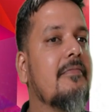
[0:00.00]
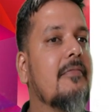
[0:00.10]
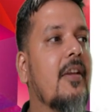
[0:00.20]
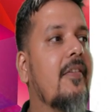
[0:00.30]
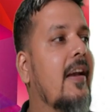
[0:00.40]

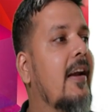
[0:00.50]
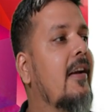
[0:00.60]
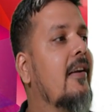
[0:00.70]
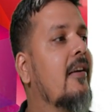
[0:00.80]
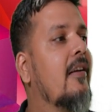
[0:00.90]

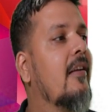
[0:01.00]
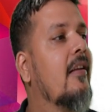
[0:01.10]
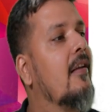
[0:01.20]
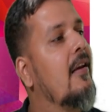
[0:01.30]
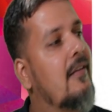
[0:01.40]
Second
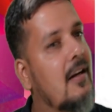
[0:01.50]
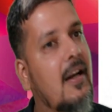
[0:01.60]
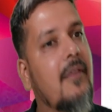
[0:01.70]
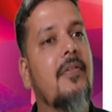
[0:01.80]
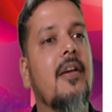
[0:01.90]
is under
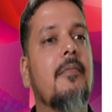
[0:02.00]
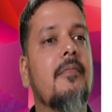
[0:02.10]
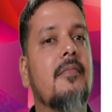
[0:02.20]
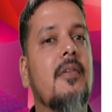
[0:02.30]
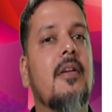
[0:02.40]
FCM.
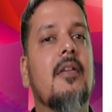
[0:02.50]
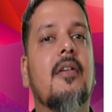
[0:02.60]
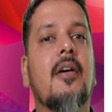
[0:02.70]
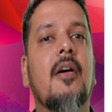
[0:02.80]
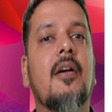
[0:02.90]

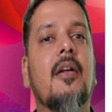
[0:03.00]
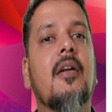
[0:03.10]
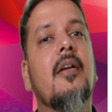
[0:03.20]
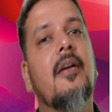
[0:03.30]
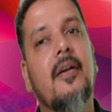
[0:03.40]
Third
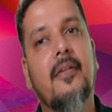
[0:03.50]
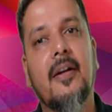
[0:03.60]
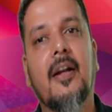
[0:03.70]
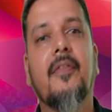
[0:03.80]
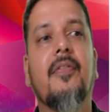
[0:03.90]
is under
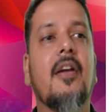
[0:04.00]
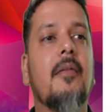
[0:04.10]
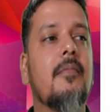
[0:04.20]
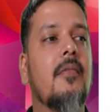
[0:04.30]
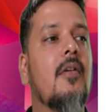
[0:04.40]

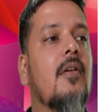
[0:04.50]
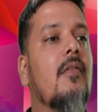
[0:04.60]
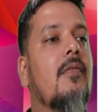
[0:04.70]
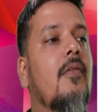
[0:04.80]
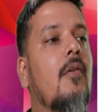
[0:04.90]
FCM.
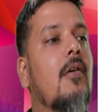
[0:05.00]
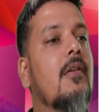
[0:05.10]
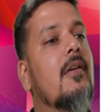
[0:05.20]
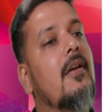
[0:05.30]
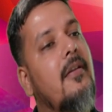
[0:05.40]

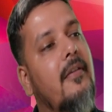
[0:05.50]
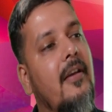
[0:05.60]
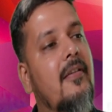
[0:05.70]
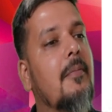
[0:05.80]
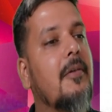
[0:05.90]
Fourth is
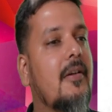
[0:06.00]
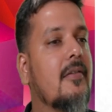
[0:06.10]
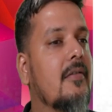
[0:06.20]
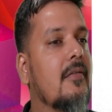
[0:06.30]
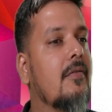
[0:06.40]
exempt.
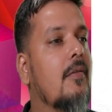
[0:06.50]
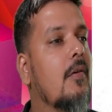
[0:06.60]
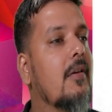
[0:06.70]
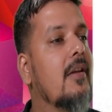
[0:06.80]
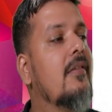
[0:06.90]

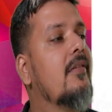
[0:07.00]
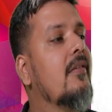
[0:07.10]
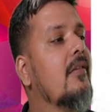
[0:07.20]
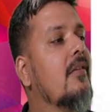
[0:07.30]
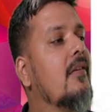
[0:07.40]
Fourth is
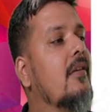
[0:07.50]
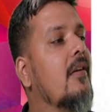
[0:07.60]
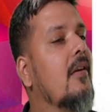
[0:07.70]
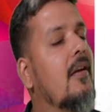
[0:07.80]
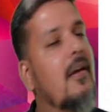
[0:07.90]

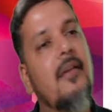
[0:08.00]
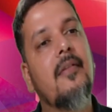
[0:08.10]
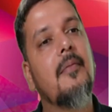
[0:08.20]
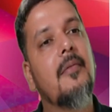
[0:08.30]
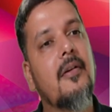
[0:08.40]

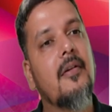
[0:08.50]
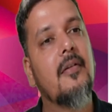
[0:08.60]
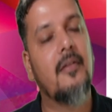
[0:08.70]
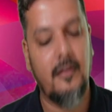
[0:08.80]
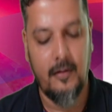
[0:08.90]
exempt.
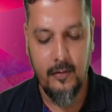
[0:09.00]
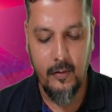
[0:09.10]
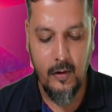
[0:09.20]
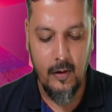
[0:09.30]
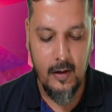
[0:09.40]
So
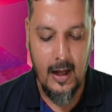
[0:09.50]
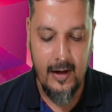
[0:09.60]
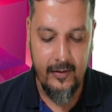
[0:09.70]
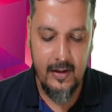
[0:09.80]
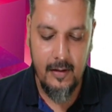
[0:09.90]
your
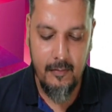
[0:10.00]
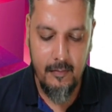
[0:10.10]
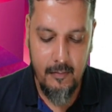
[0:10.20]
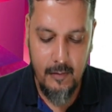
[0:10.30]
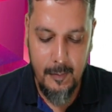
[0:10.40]
RCM
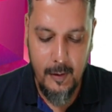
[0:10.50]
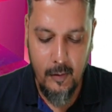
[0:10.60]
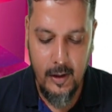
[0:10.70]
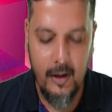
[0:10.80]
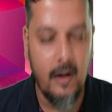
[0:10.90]
will be
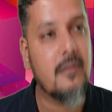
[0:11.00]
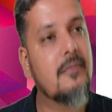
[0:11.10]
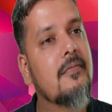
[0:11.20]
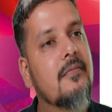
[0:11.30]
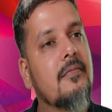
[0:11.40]
only on
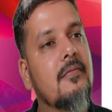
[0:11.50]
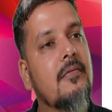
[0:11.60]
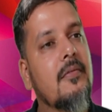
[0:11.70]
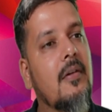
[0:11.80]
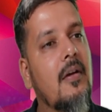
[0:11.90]

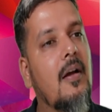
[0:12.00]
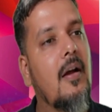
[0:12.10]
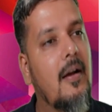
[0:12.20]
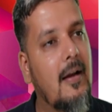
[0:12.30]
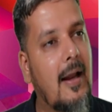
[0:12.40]

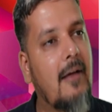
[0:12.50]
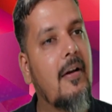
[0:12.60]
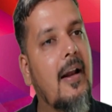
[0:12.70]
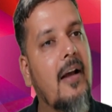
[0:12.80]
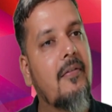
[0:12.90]

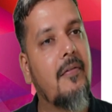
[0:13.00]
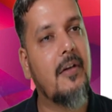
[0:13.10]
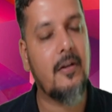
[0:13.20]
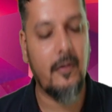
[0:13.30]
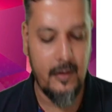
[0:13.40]

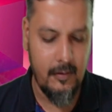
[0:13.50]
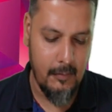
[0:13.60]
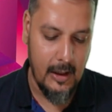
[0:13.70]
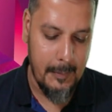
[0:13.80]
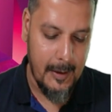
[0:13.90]
11,50,000
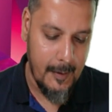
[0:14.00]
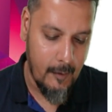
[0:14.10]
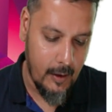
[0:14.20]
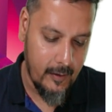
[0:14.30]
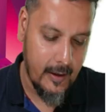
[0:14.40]
multiplied by what
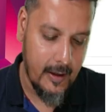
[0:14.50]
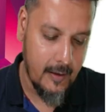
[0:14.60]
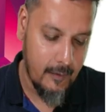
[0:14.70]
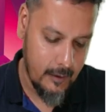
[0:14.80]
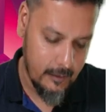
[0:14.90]
is the rate given?